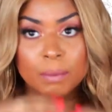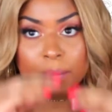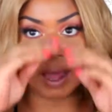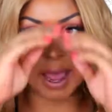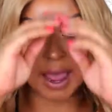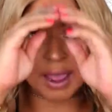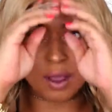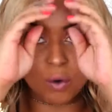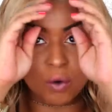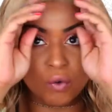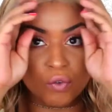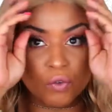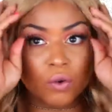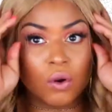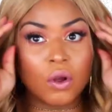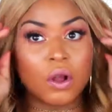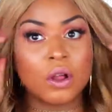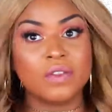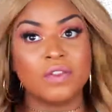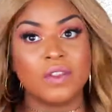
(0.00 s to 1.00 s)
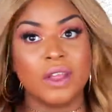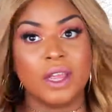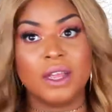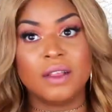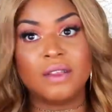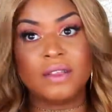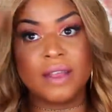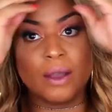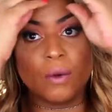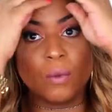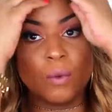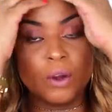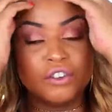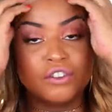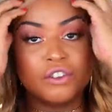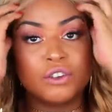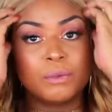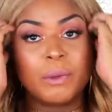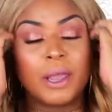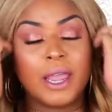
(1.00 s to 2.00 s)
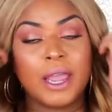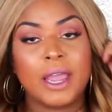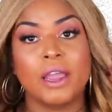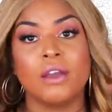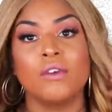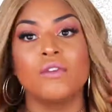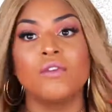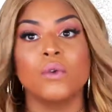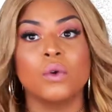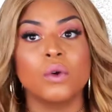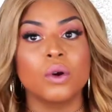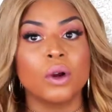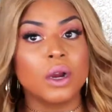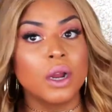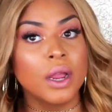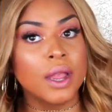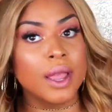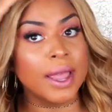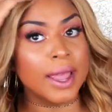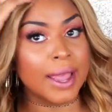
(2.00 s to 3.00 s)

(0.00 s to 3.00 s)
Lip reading: but I overall think that what you're paying for